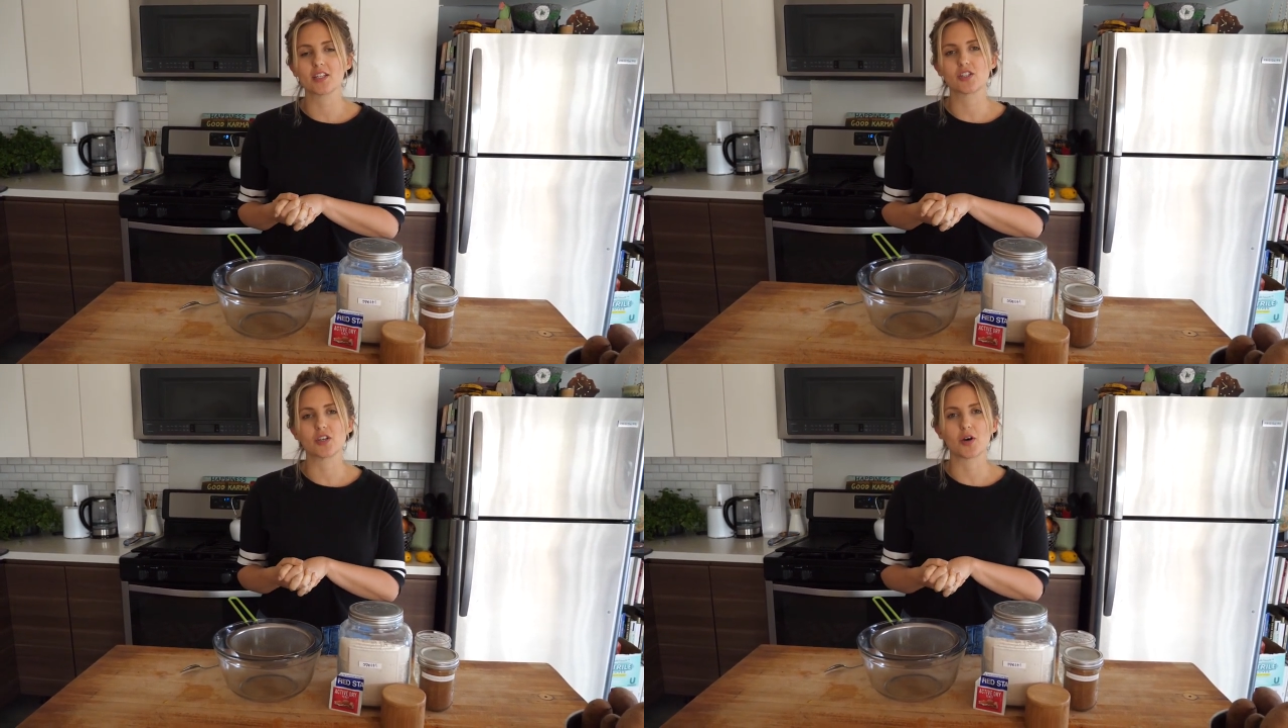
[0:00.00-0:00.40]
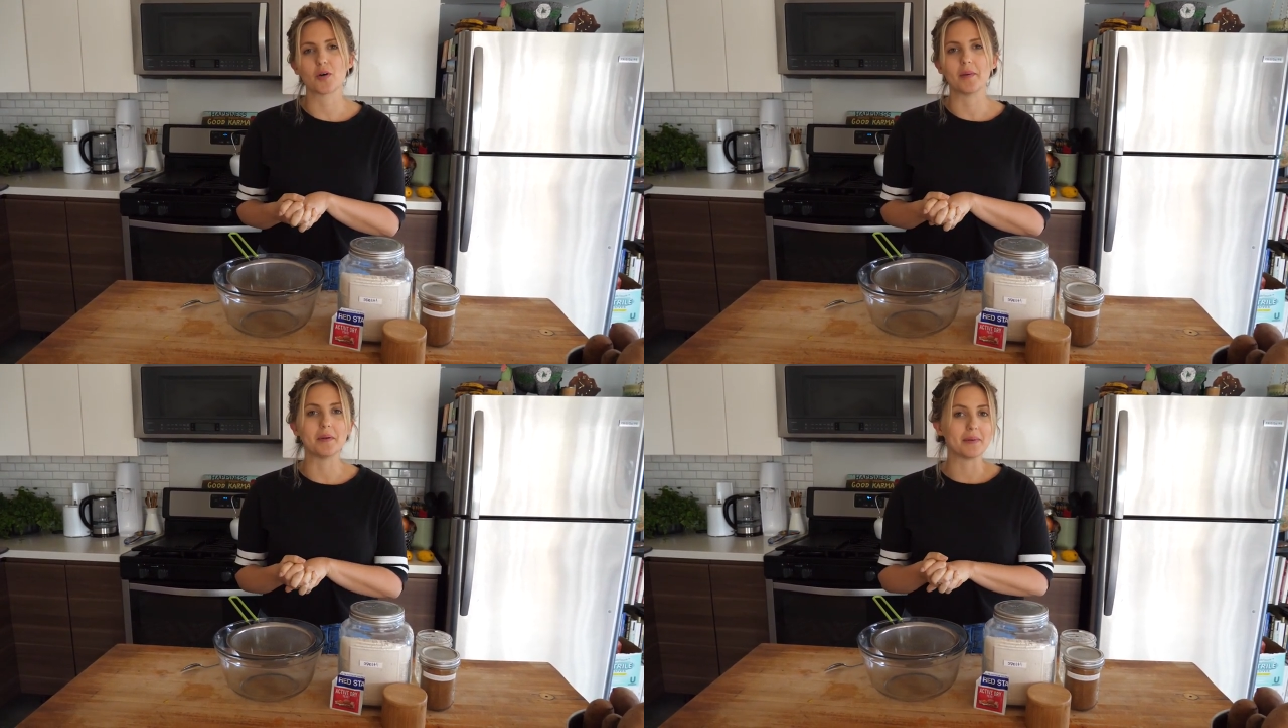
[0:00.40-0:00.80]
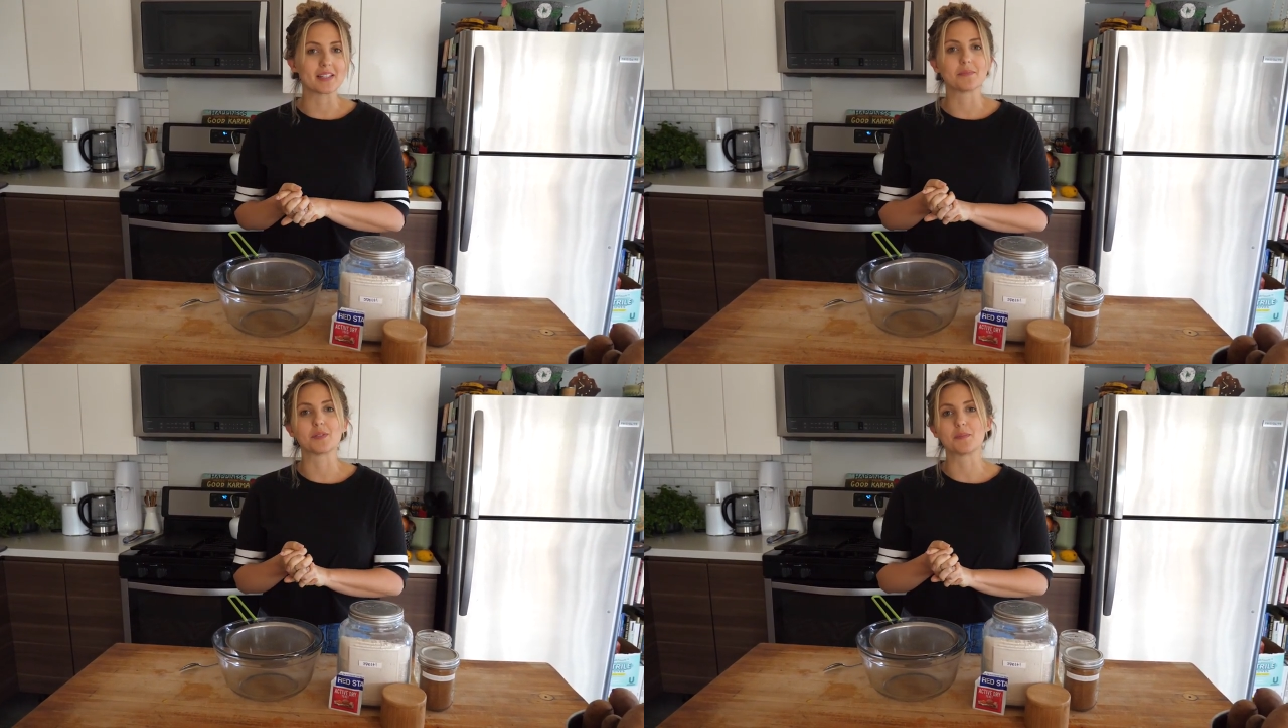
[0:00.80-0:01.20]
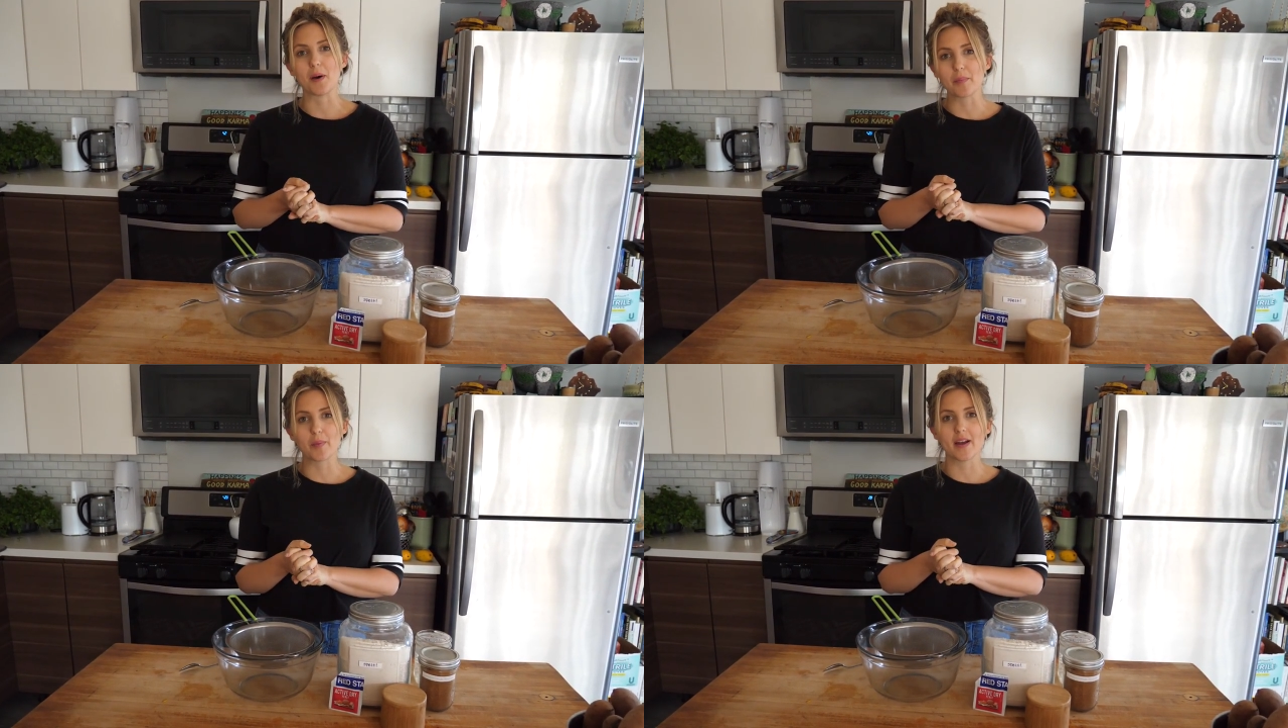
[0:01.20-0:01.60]
so I'm gonna make some
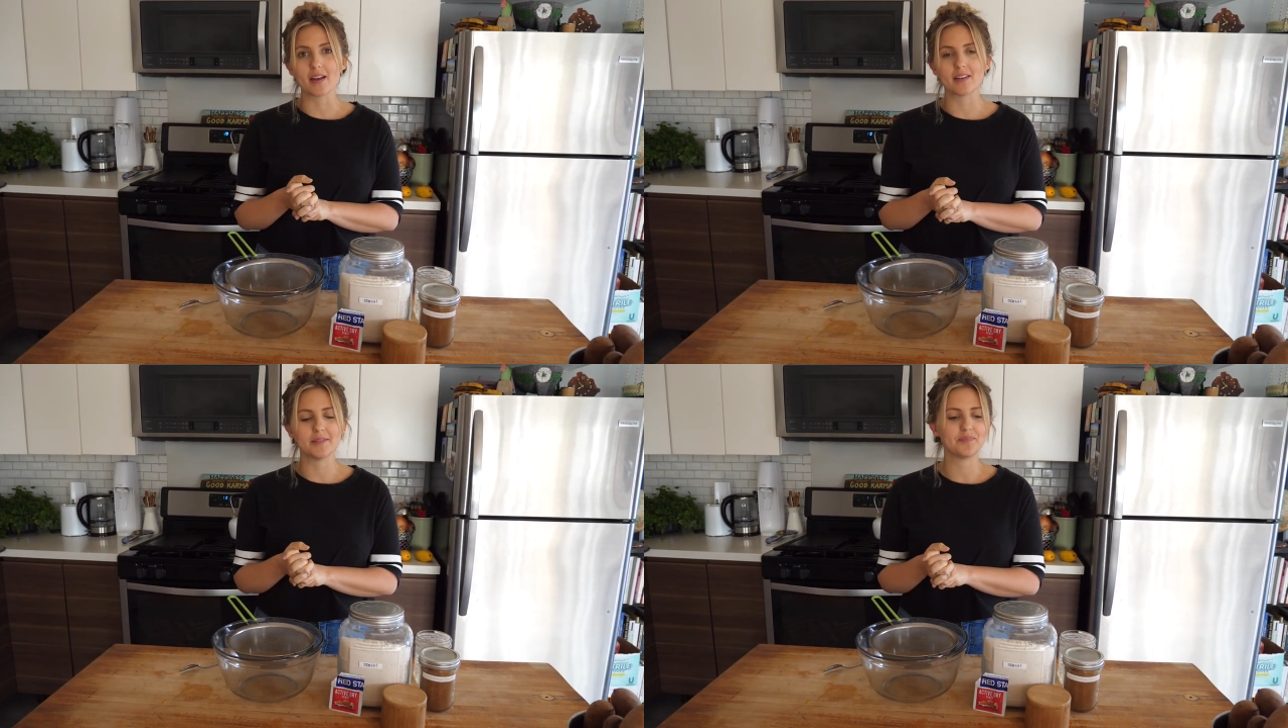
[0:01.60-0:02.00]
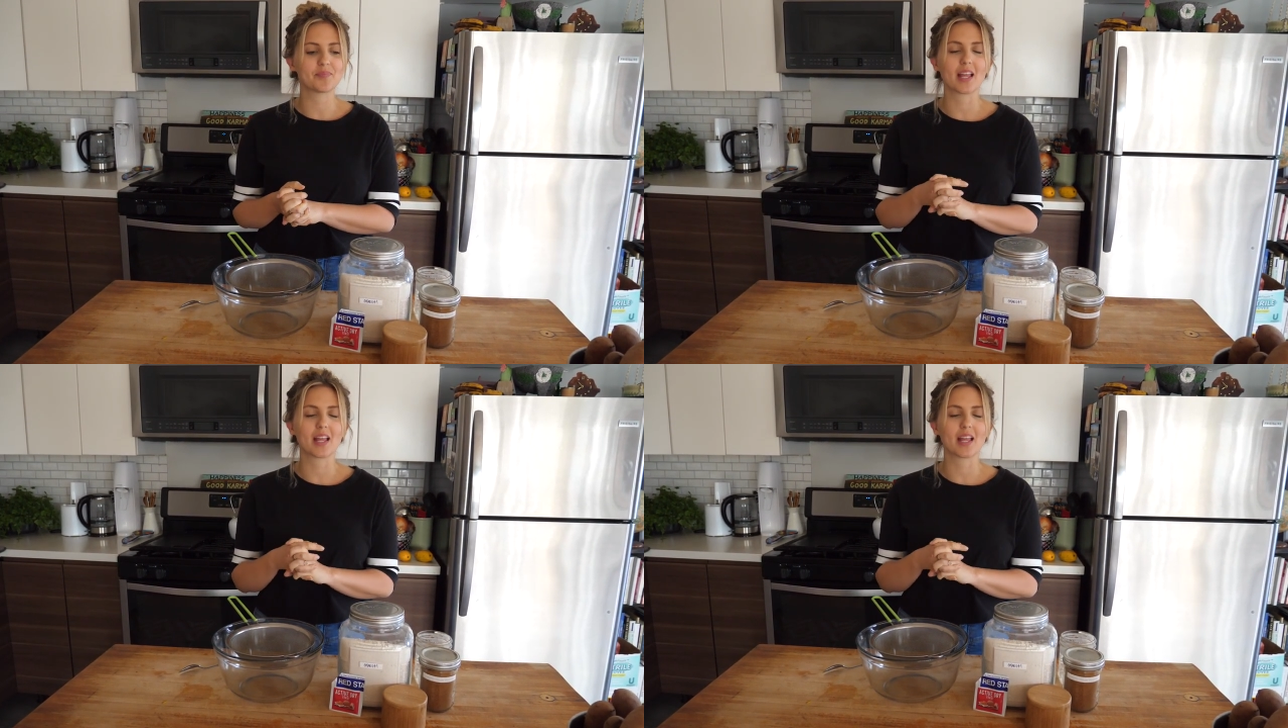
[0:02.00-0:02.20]
spelt bread.